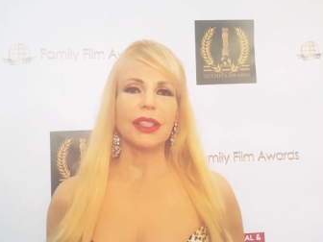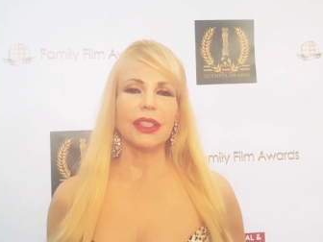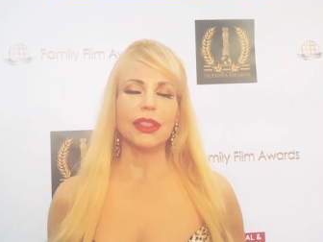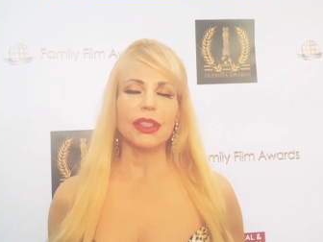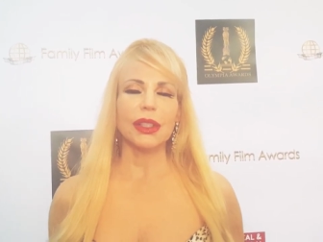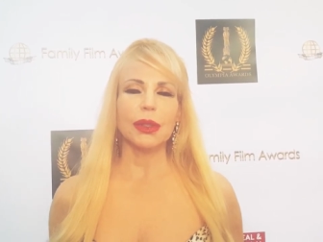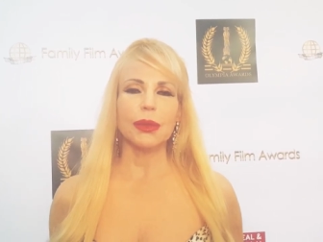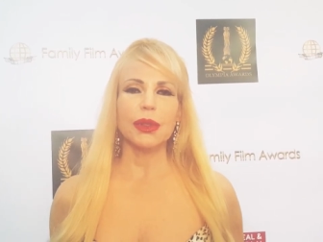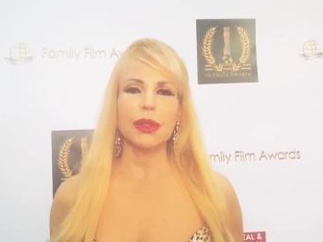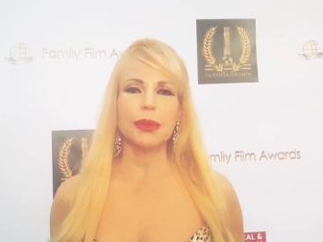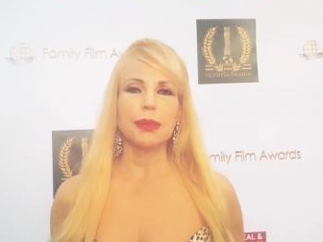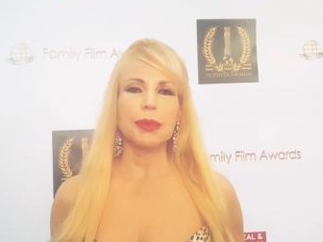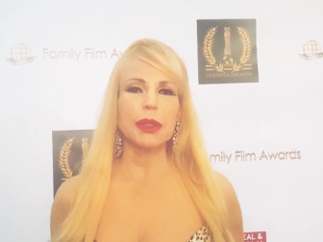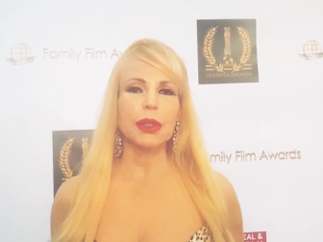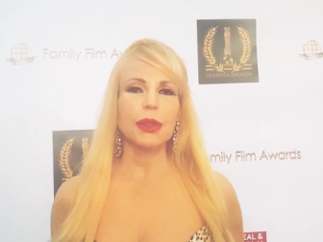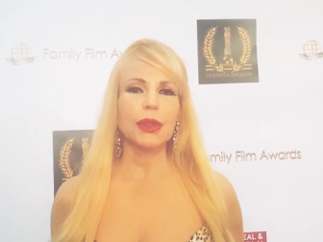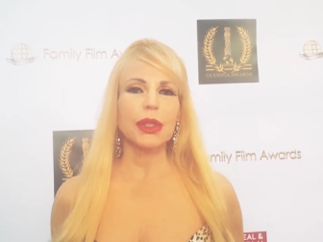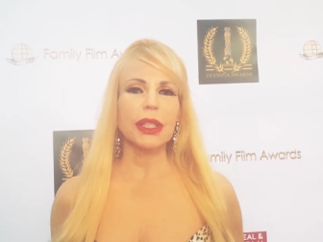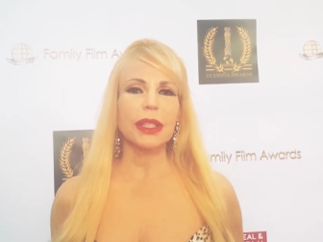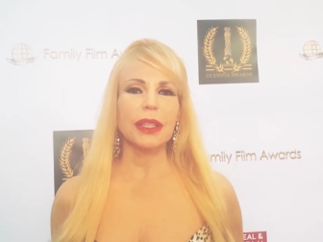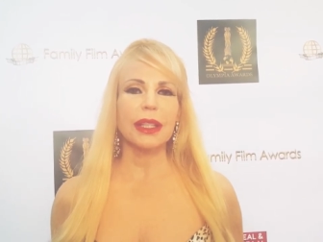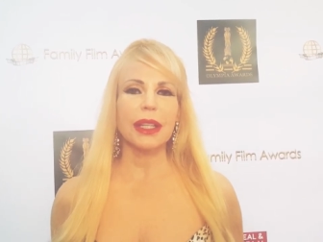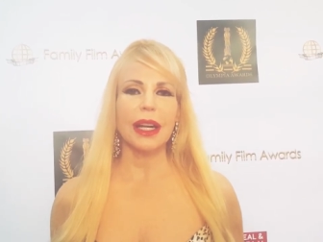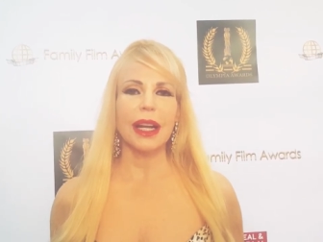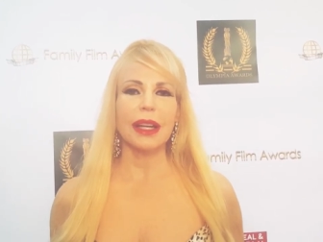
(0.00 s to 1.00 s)
to do with
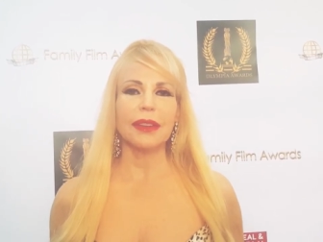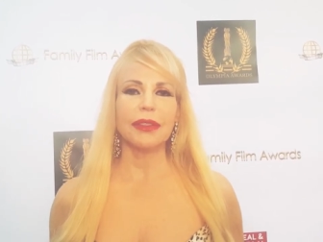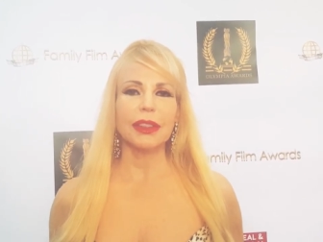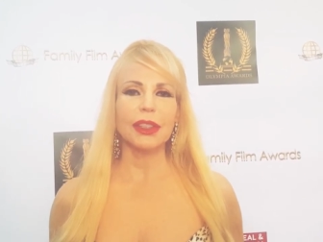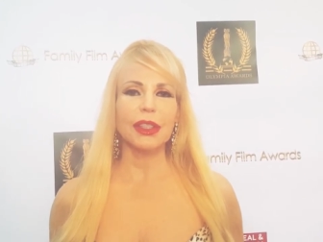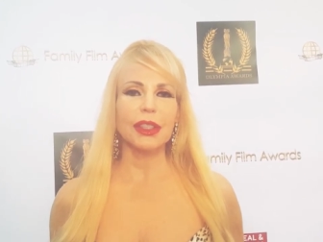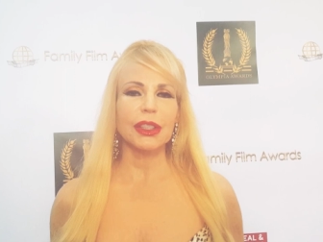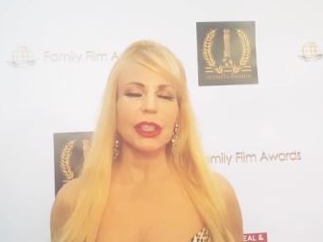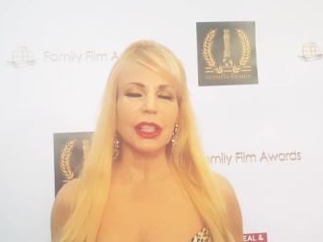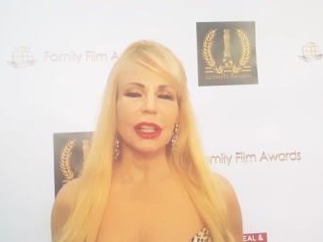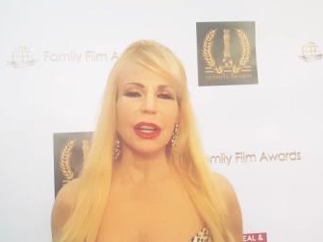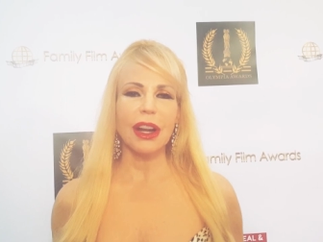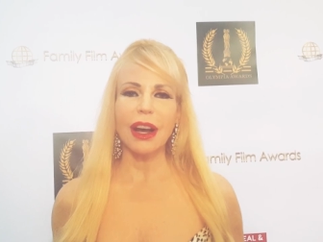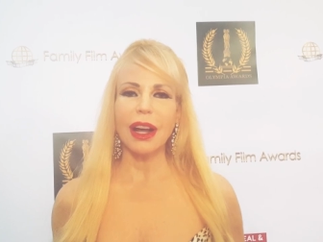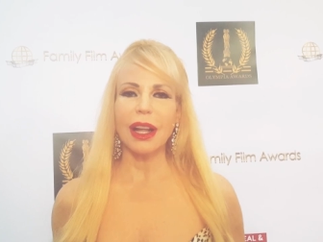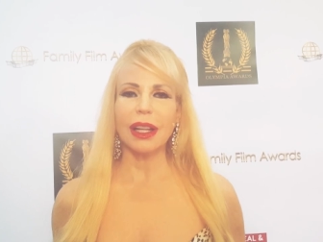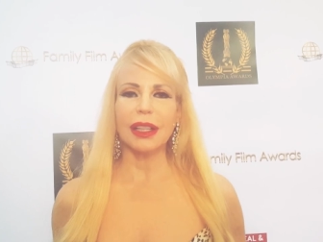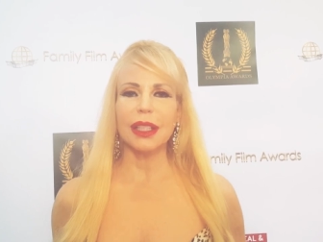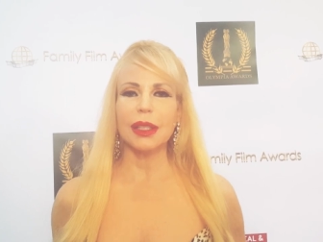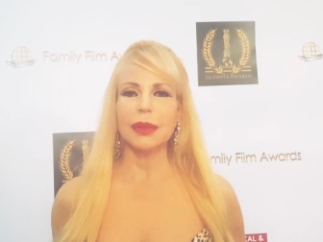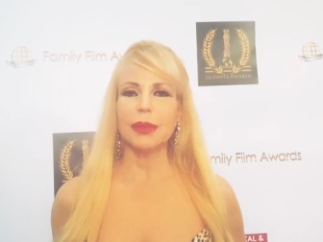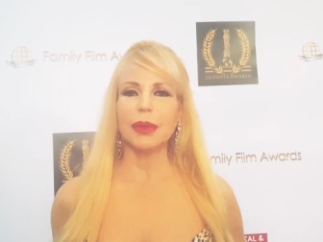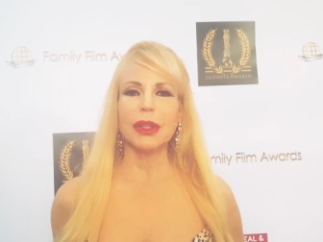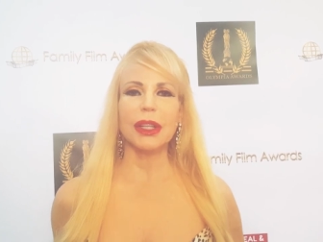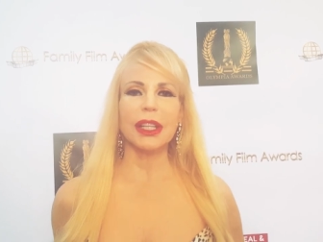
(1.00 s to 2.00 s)
beauty that I've learned in
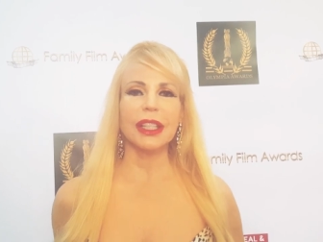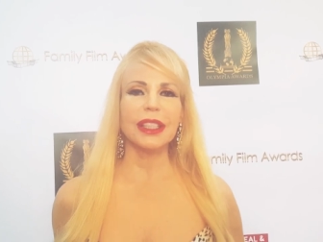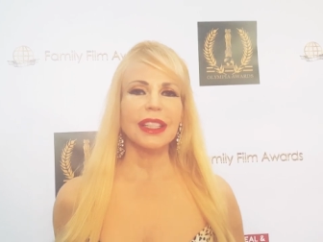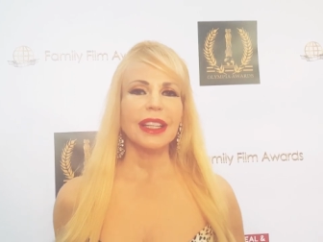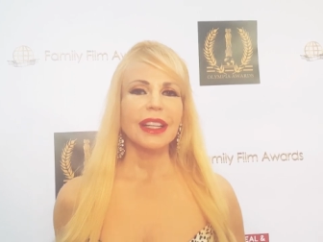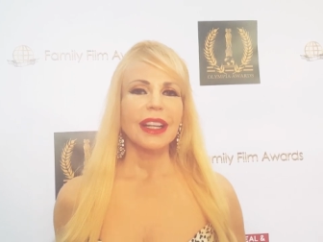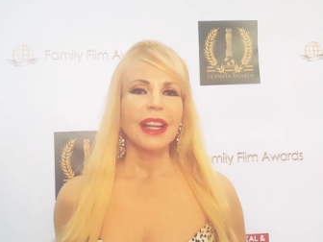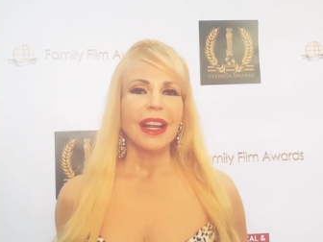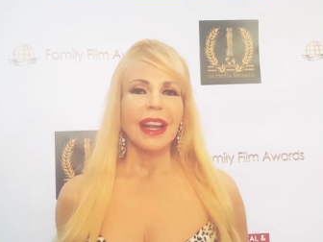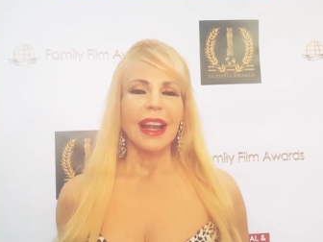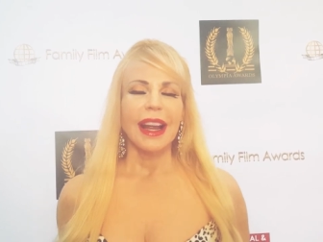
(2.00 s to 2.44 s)
Hollywood,